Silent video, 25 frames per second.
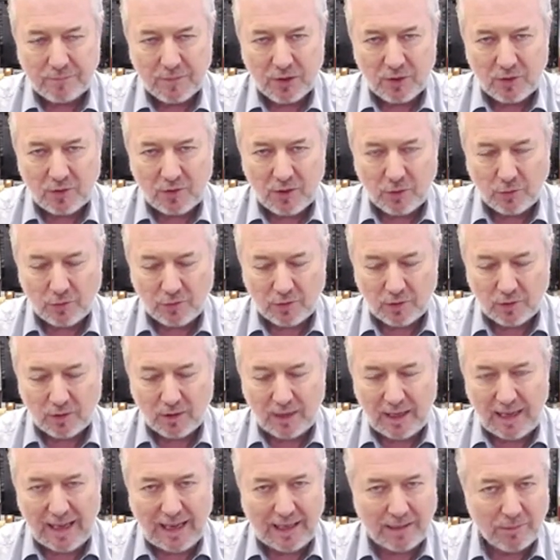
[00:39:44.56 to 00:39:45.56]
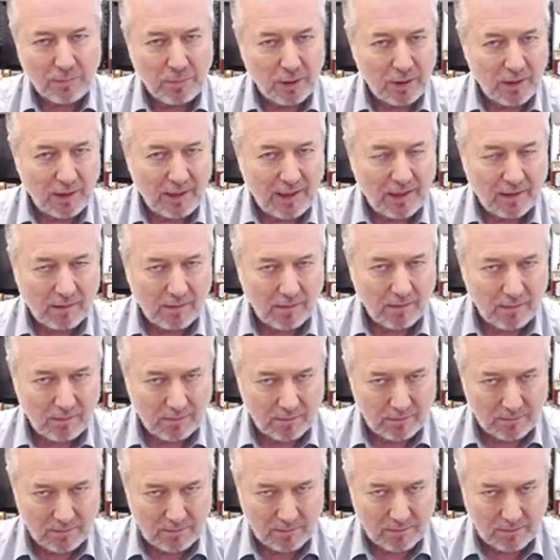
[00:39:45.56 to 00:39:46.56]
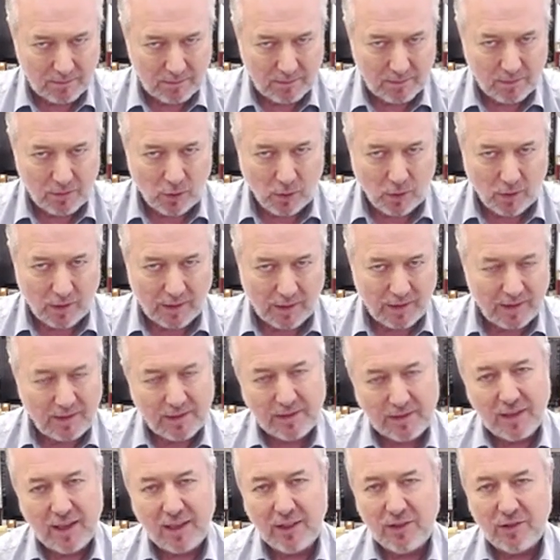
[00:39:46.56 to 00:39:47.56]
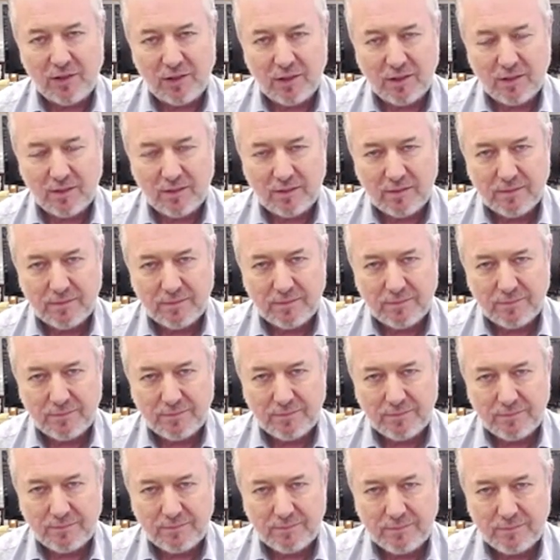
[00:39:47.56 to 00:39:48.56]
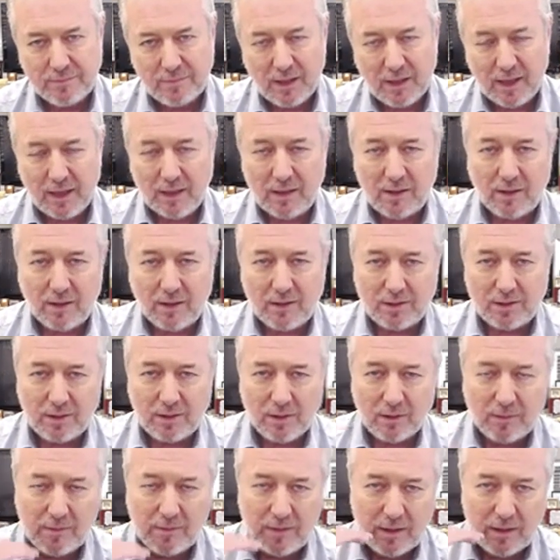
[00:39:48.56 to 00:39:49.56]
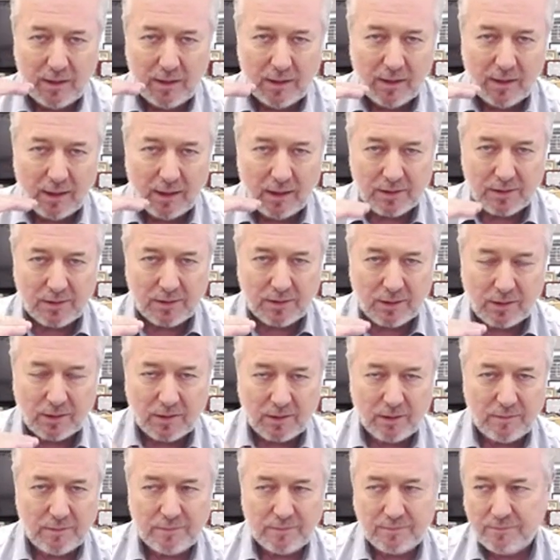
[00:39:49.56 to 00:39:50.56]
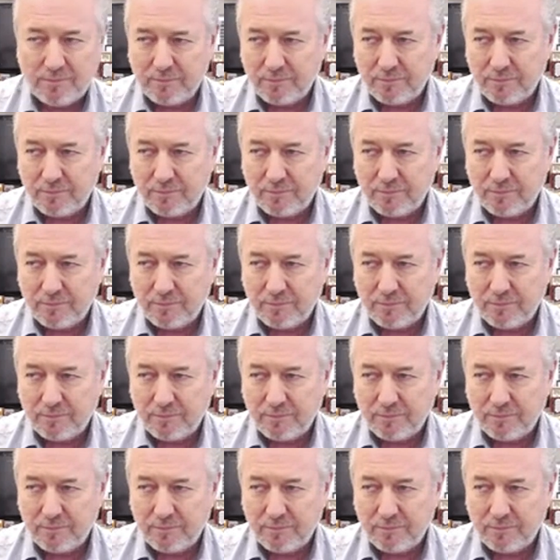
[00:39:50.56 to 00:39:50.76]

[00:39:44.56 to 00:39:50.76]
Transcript: social and political organization, and also a certain